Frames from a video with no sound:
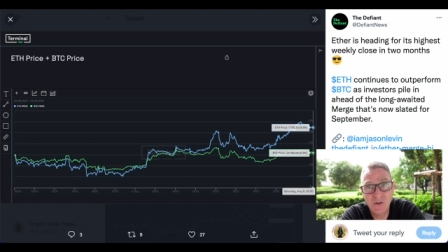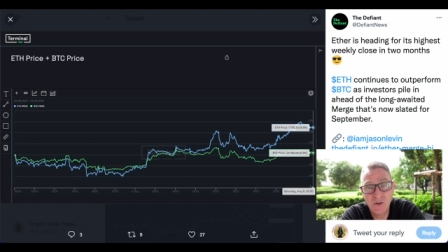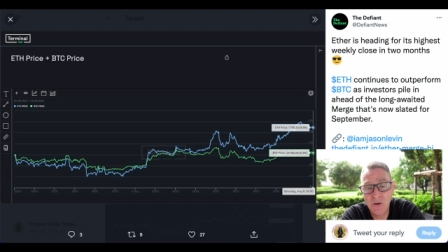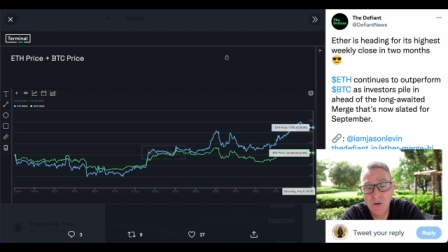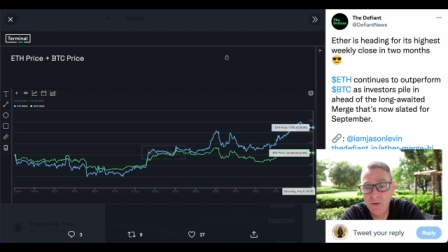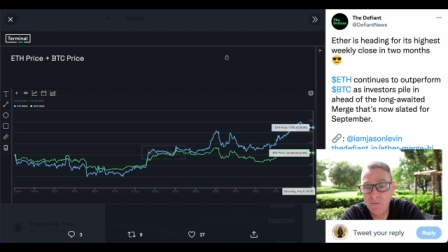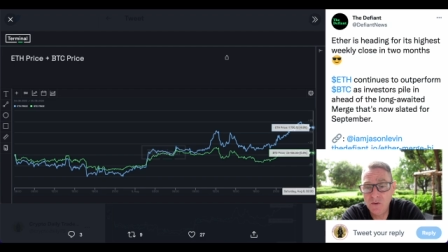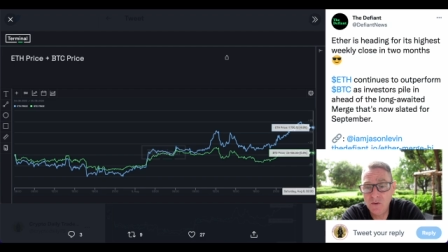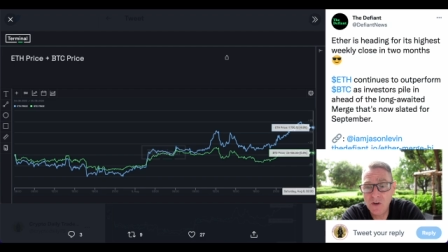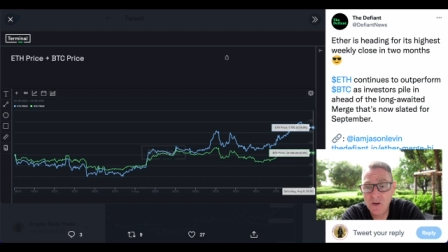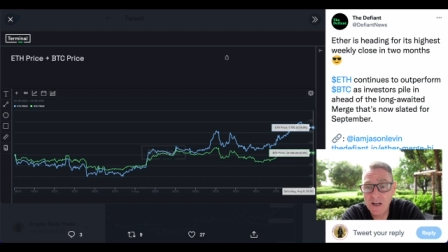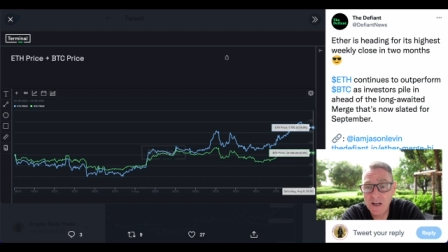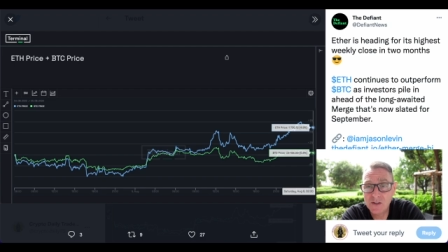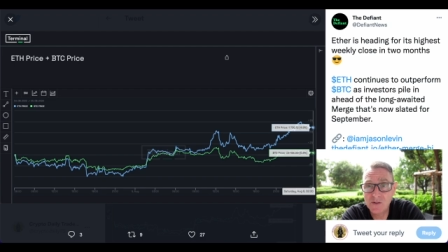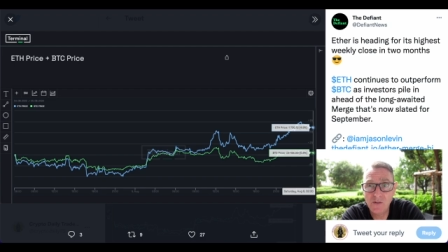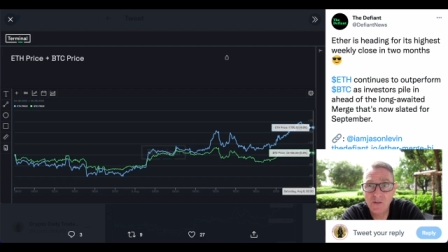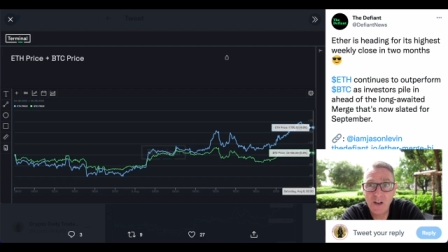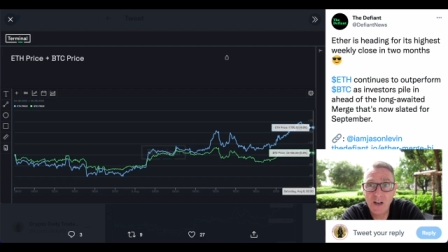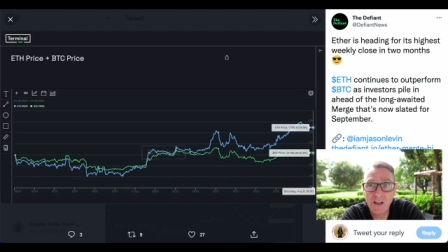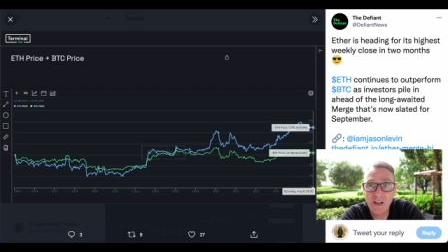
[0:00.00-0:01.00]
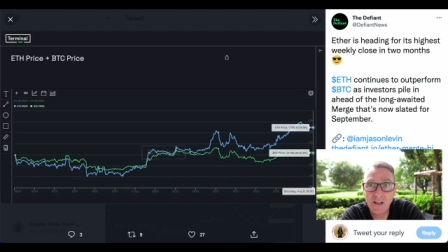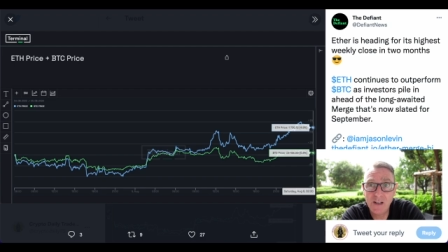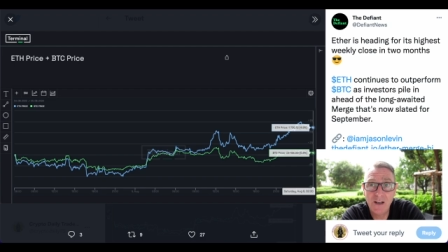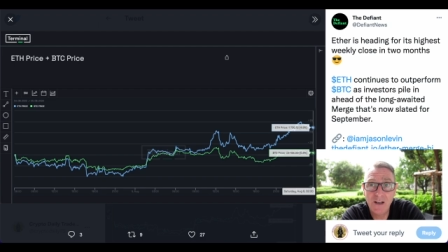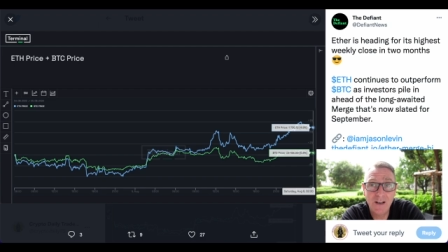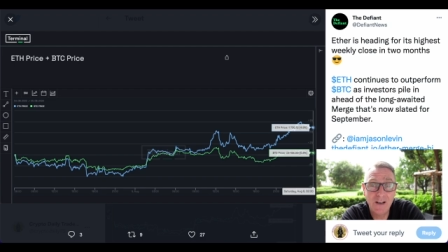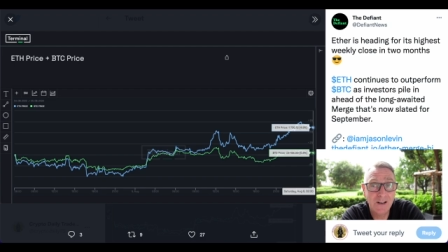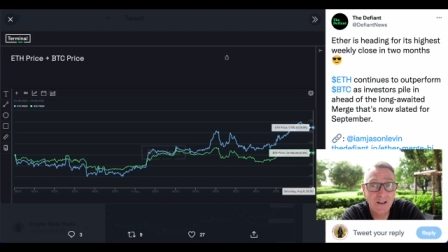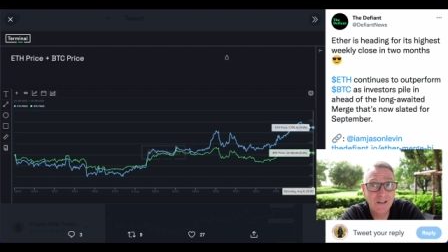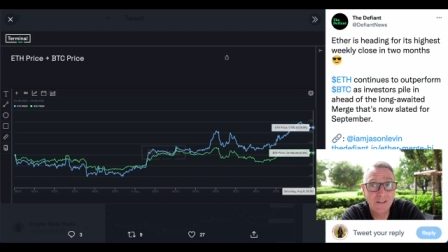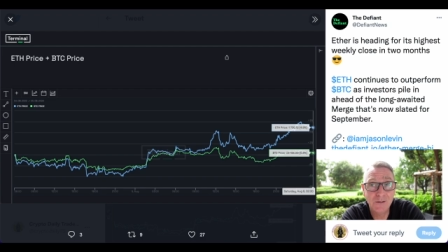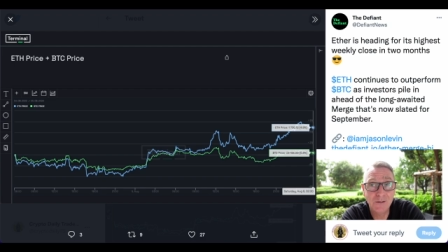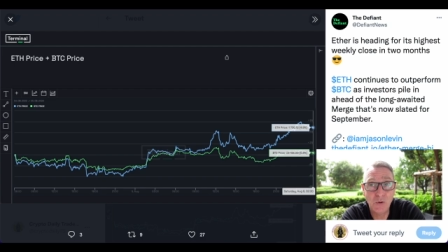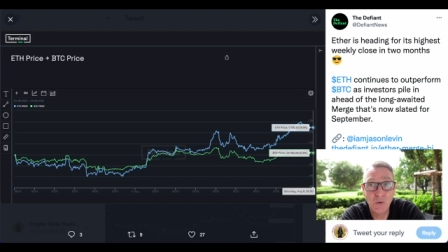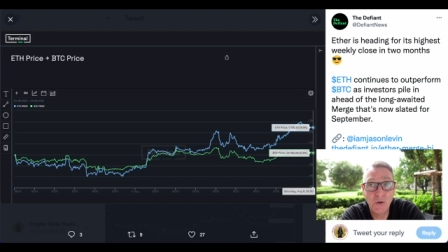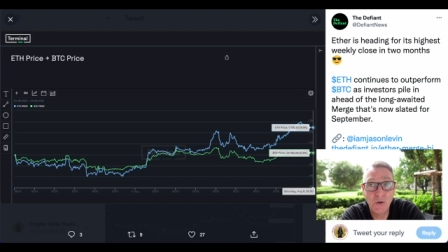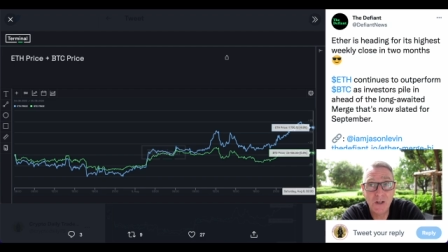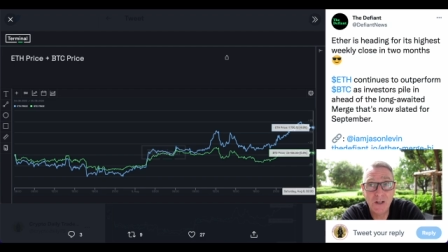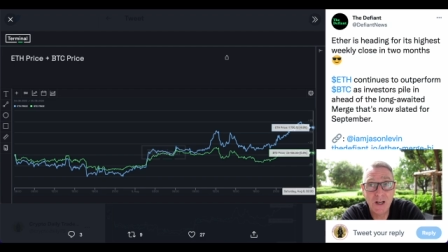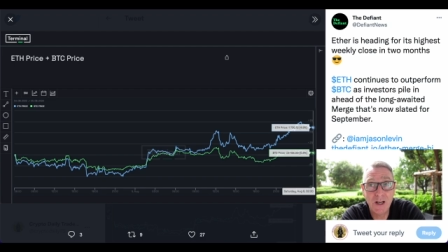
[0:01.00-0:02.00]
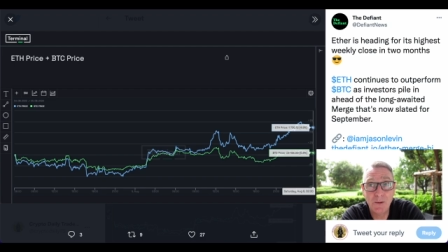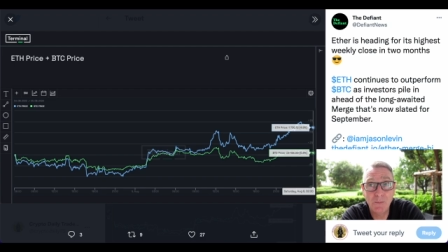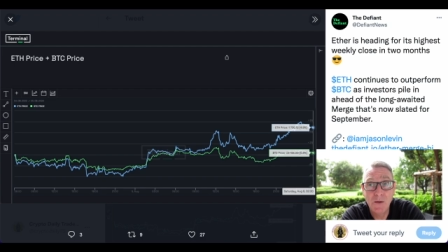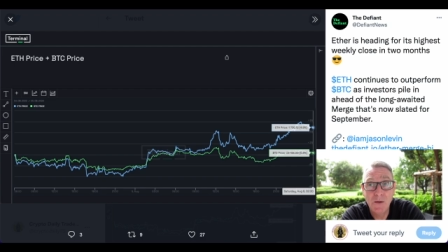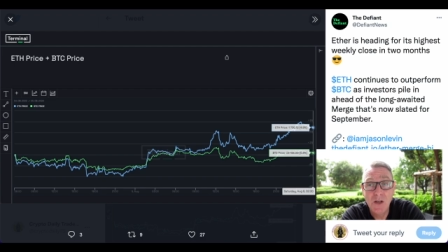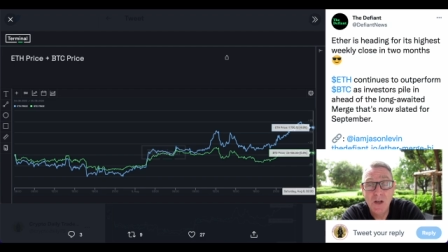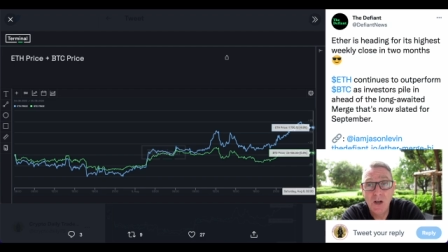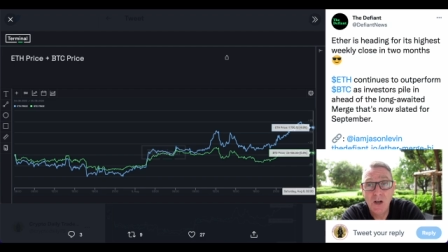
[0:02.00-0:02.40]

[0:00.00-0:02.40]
So if you guys are not loaded up